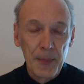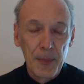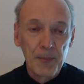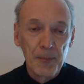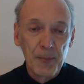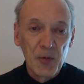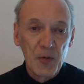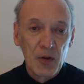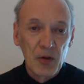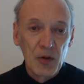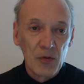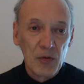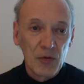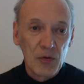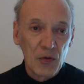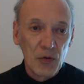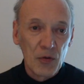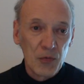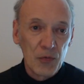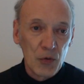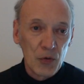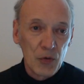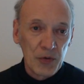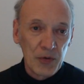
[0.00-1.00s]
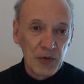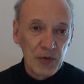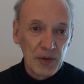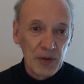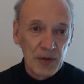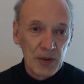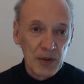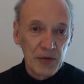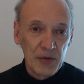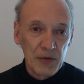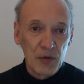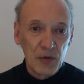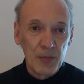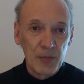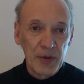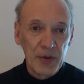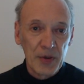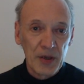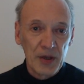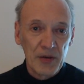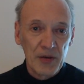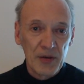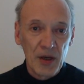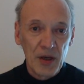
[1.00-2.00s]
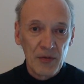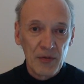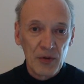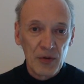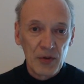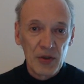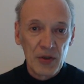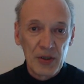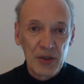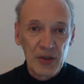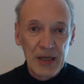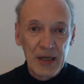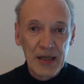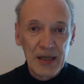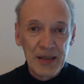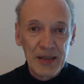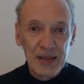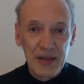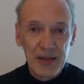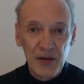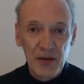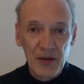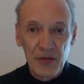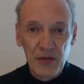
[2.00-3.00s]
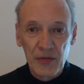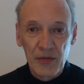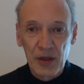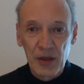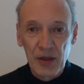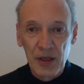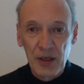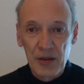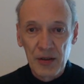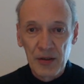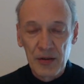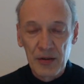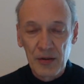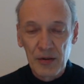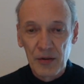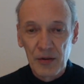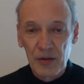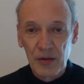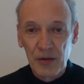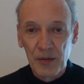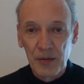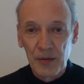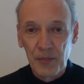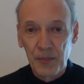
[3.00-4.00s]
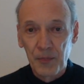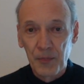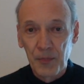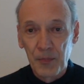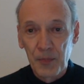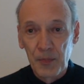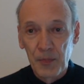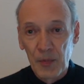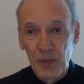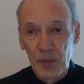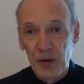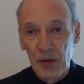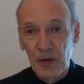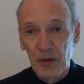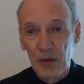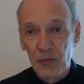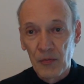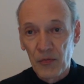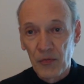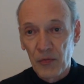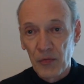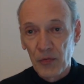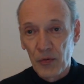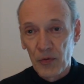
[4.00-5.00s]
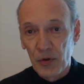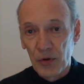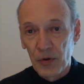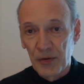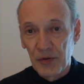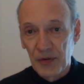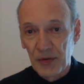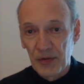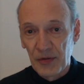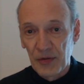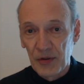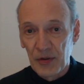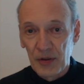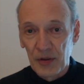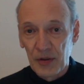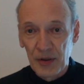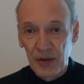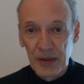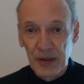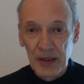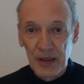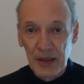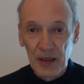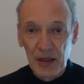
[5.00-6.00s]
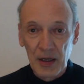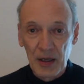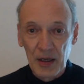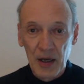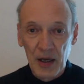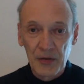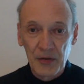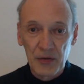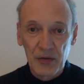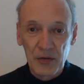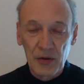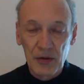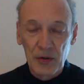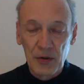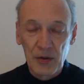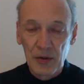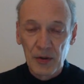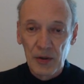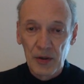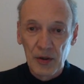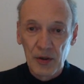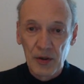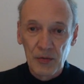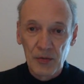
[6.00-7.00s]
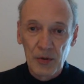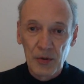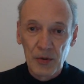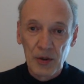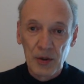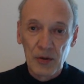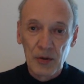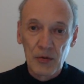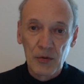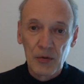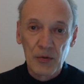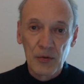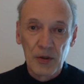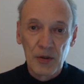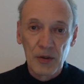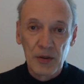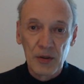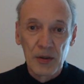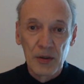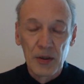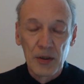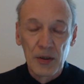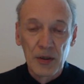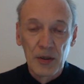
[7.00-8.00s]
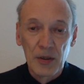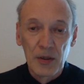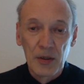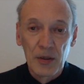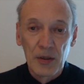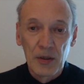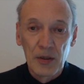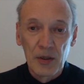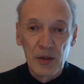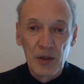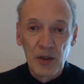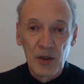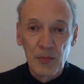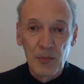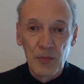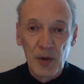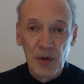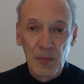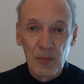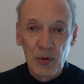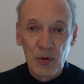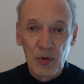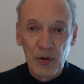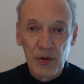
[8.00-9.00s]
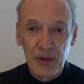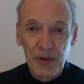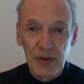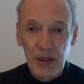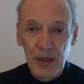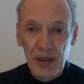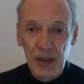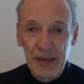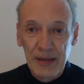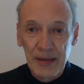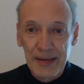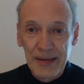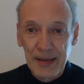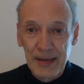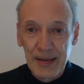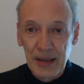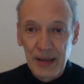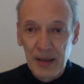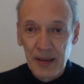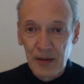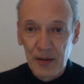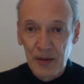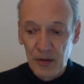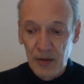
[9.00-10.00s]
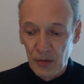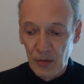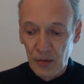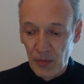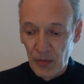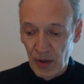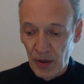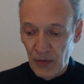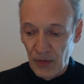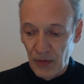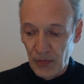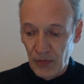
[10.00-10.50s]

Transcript: So first let's compare the average daily death rate for this year and last year, and we can do that in my plot 8a above.